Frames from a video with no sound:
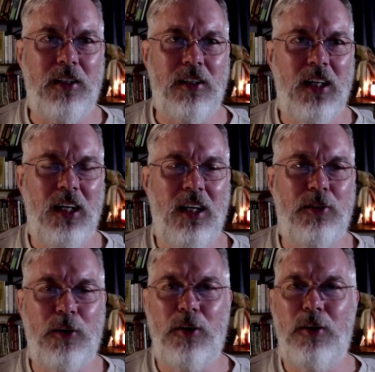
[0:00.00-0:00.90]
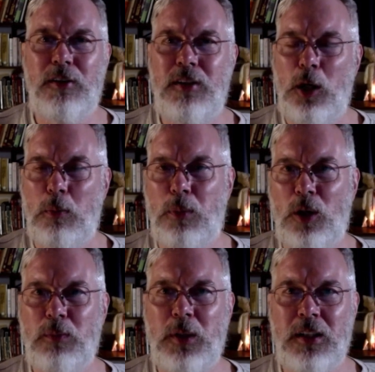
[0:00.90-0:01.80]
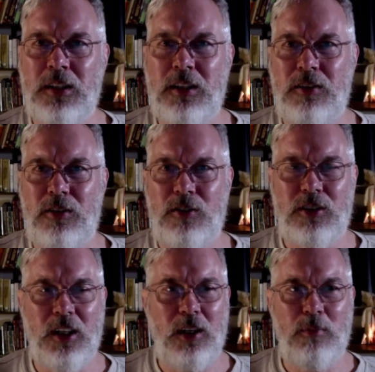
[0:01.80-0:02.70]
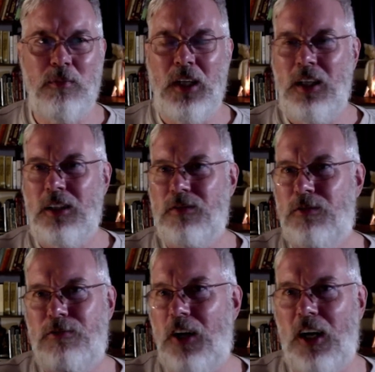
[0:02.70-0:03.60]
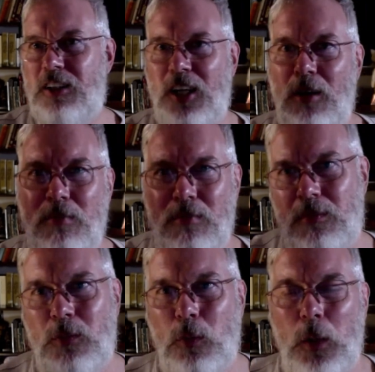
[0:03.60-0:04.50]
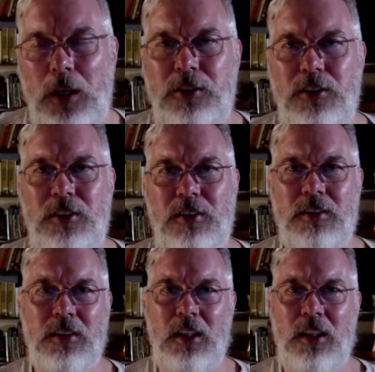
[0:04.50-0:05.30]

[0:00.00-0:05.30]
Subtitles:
to turn Burma into some fucked up Western